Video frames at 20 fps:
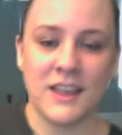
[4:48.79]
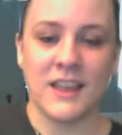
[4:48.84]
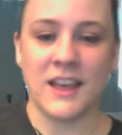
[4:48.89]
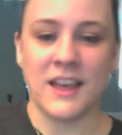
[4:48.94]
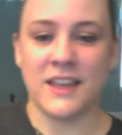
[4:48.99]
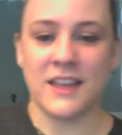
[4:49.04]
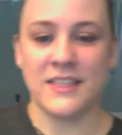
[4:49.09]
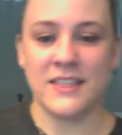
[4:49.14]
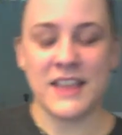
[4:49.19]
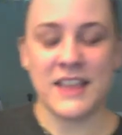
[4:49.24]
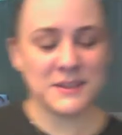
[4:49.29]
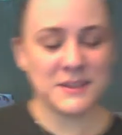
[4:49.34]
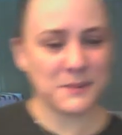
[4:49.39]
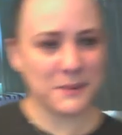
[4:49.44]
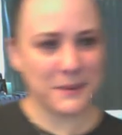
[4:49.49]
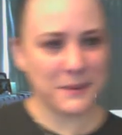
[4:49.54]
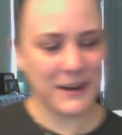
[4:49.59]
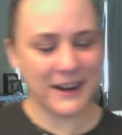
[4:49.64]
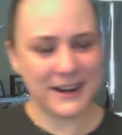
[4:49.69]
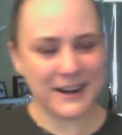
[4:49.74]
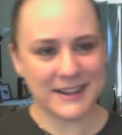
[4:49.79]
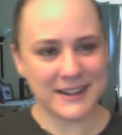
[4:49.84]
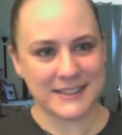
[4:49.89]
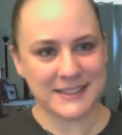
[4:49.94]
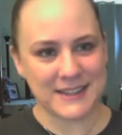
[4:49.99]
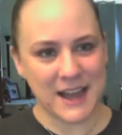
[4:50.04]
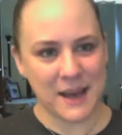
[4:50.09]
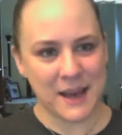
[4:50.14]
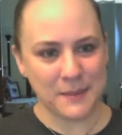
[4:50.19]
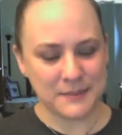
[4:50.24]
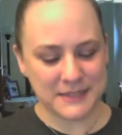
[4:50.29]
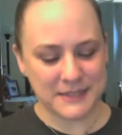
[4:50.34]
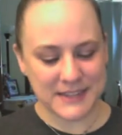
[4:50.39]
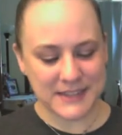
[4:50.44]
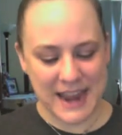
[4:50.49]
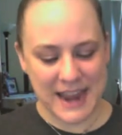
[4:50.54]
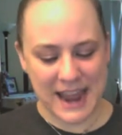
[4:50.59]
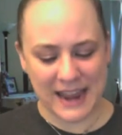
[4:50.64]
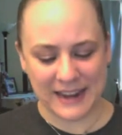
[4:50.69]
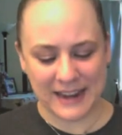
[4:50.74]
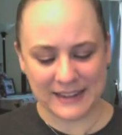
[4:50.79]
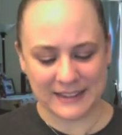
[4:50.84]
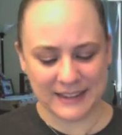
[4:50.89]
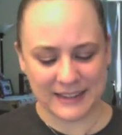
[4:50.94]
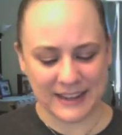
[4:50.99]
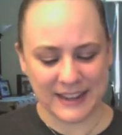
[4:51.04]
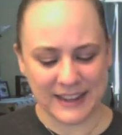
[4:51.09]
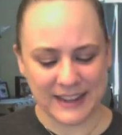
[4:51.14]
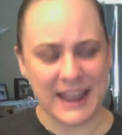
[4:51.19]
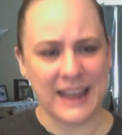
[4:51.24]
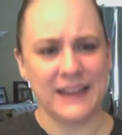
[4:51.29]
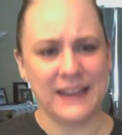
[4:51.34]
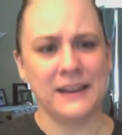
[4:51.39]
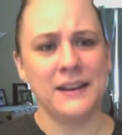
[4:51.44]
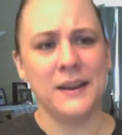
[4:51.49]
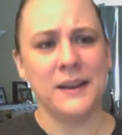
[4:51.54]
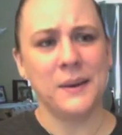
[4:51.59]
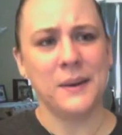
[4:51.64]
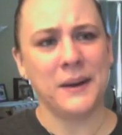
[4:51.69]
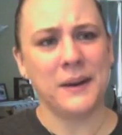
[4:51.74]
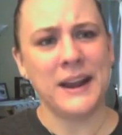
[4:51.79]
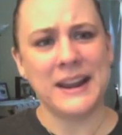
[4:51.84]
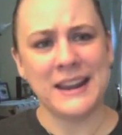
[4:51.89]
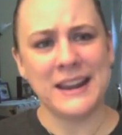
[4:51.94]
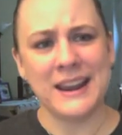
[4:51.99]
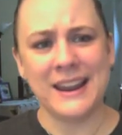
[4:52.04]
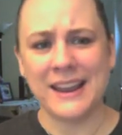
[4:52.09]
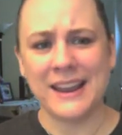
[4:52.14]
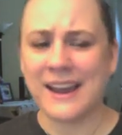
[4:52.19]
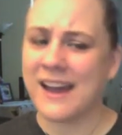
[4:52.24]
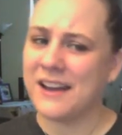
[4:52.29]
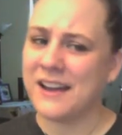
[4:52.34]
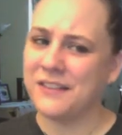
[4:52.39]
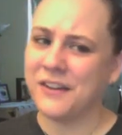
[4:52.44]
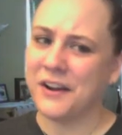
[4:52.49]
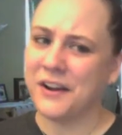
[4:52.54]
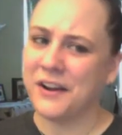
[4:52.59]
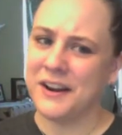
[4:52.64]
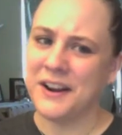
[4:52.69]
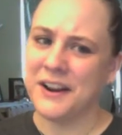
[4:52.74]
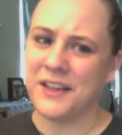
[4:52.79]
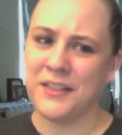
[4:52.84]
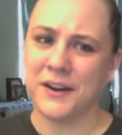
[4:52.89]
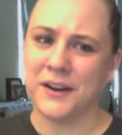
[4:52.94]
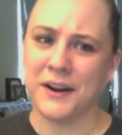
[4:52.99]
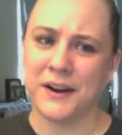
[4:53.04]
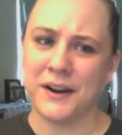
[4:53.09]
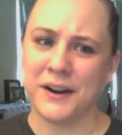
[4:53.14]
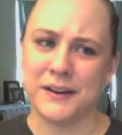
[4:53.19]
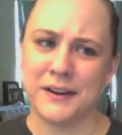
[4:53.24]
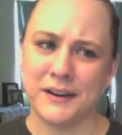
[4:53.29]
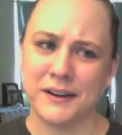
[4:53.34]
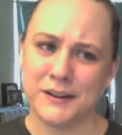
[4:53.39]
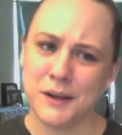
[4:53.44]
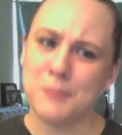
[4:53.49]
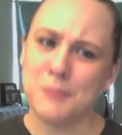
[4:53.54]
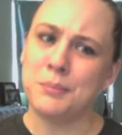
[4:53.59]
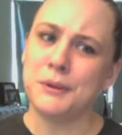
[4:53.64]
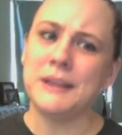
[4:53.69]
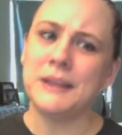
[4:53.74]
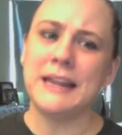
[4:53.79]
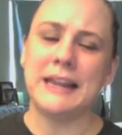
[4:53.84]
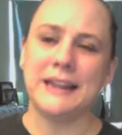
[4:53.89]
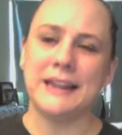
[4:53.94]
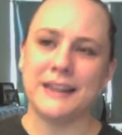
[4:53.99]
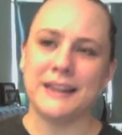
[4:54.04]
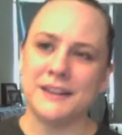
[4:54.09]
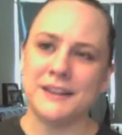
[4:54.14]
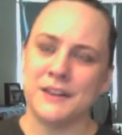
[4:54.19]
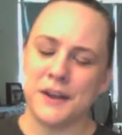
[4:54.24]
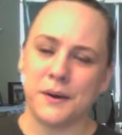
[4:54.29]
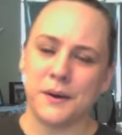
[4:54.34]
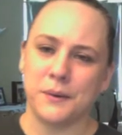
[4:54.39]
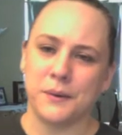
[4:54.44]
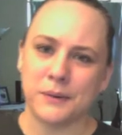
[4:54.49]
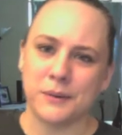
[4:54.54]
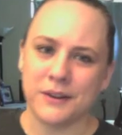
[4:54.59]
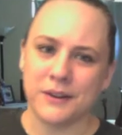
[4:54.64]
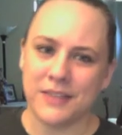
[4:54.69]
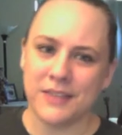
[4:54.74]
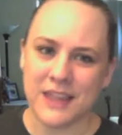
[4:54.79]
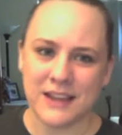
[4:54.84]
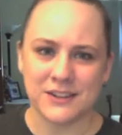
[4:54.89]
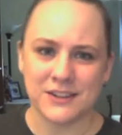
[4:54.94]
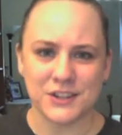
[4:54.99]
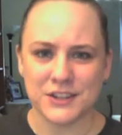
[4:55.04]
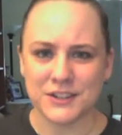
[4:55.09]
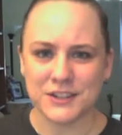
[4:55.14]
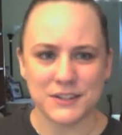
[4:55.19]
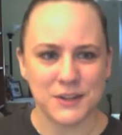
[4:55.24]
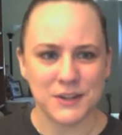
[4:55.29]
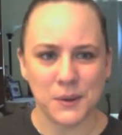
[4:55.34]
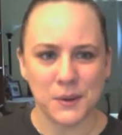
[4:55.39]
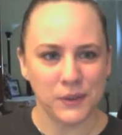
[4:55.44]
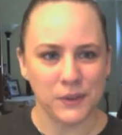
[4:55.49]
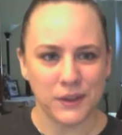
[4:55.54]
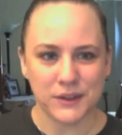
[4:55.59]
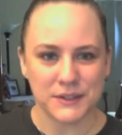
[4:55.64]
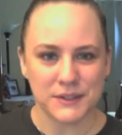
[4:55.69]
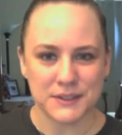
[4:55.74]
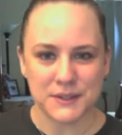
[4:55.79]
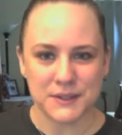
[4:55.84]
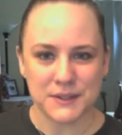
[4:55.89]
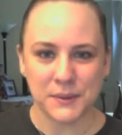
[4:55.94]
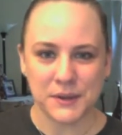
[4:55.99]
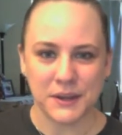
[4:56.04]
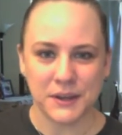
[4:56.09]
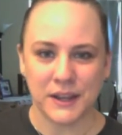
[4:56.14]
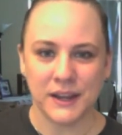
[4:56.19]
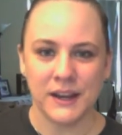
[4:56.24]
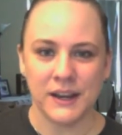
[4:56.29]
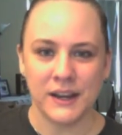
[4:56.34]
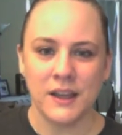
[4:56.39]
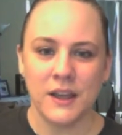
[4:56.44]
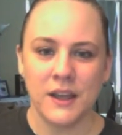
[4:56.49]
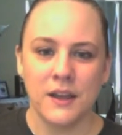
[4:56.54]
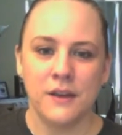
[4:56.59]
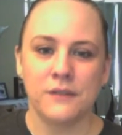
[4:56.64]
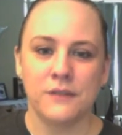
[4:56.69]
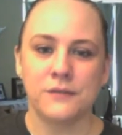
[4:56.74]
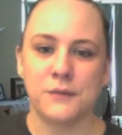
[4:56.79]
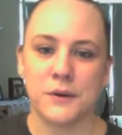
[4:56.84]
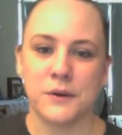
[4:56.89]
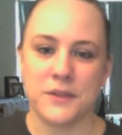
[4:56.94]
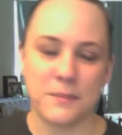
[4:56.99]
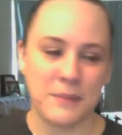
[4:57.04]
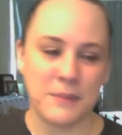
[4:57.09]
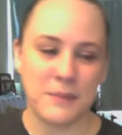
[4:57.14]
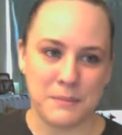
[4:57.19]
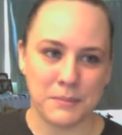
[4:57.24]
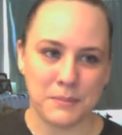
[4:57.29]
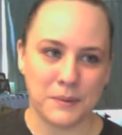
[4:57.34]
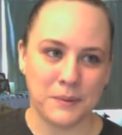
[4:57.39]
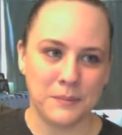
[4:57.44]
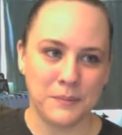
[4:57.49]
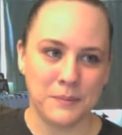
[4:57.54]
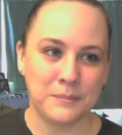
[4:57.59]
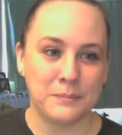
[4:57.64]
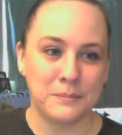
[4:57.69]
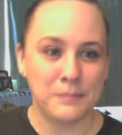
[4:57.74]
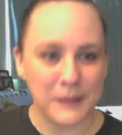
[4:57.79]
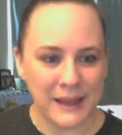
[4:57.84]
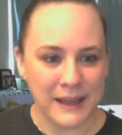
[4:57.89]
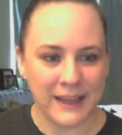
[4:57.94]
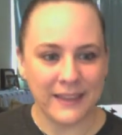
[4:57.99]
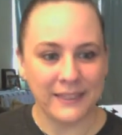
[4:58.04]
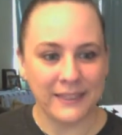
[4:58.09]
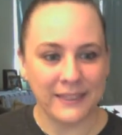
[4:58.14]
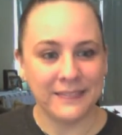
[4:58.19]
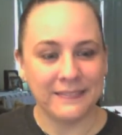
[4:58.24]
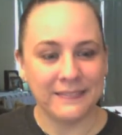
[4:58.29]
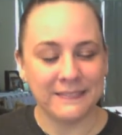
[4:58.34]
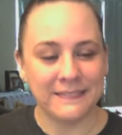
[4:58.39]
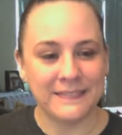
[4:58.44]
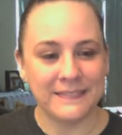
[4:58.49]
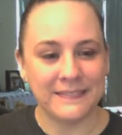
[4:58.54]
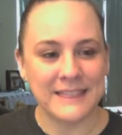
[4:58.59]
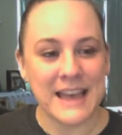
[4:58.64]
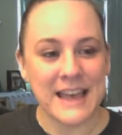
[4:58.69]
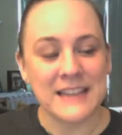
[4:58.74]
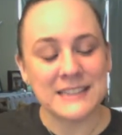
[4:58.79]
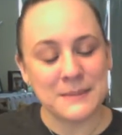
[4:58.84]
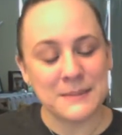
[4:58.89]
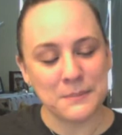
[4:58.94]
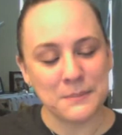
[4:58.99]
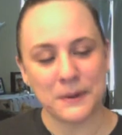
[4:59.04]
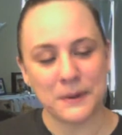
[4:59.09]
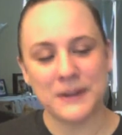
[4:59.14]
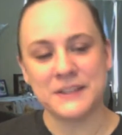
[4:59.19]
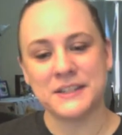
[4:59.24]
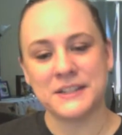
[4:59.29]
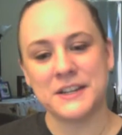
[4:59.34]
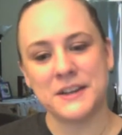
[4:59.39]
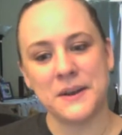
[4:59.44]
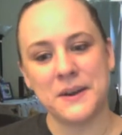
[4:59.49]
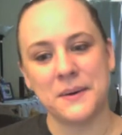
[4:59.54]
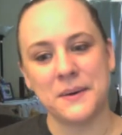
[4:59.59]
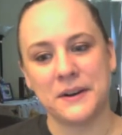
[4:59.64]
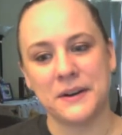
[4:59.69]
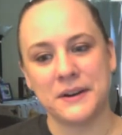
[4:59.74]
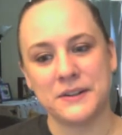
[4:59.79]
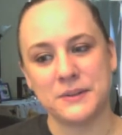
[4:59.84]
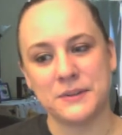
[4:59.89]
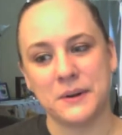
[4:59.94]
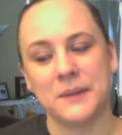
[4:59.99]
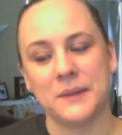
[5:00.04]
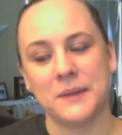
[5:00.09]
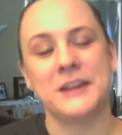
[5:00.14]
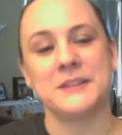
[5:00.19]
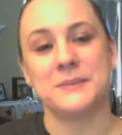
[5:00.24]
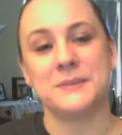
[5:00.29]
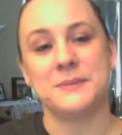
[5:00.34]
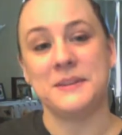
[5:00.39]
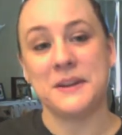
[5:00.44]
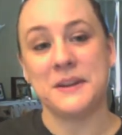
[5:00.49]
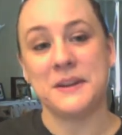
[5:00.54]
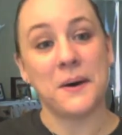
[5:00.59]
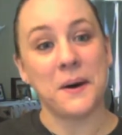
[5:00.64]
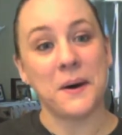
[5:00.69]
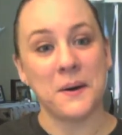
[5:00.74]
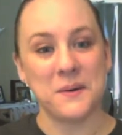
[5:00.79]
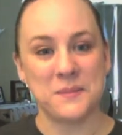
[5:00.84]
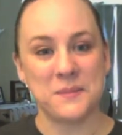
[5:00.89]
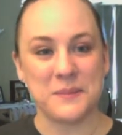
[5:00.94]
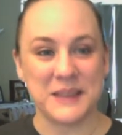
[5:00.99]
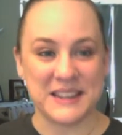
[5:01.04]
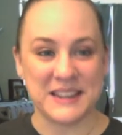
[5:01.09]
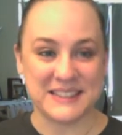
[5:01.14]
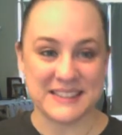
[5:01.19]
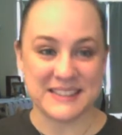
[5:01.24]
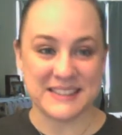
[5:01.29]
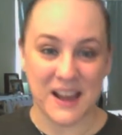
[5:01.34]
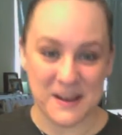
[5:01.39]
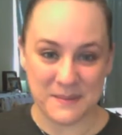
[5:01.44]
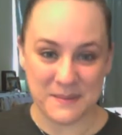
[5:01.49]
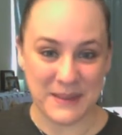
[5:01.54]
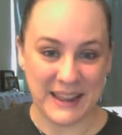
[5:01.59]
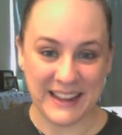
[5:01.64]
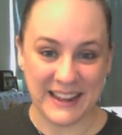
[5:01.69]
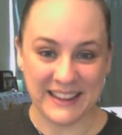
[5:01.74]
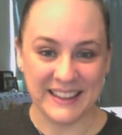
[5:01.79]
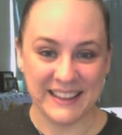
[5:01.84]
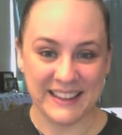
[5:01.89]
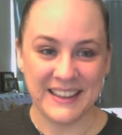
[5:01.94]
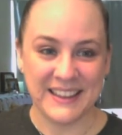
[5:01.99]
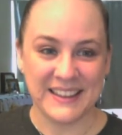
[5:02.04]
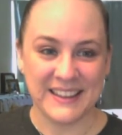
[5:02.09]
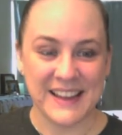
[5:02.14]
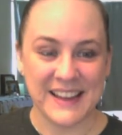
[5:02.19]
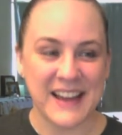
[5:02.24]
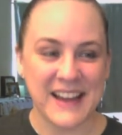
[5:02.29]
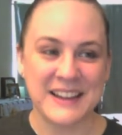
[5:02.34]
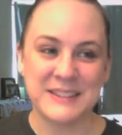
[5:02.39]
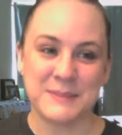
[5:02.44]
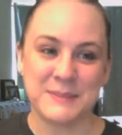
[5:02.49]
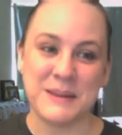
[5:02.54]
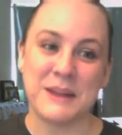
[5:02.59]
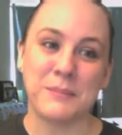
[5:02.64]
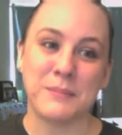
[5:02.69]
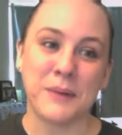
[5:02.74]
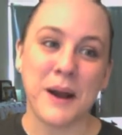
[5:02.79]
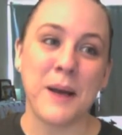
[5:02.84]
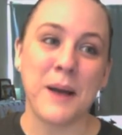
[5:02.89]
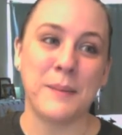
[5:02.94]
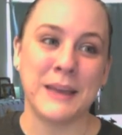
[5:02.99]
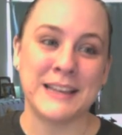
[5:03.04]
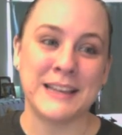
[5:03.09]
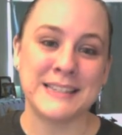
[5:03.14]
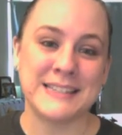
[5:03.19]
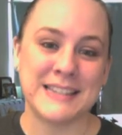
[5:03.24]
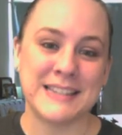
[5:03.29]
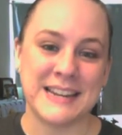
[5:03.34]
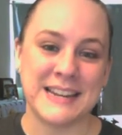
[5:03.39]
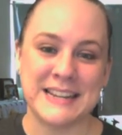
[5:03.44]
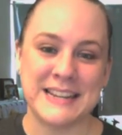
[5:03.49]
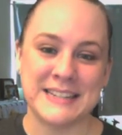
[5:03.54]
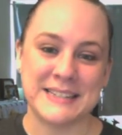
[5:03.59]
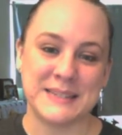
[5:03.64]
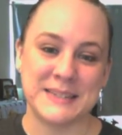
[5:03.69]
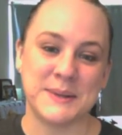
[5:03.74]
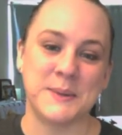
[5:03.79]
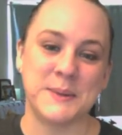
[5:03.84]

And that's where we're going to stop today. Again, we're ending kind of on another bleak note where things just don't look so good for the people. But that's important to note in our story because we know hope is coming. God has made a promise and he's still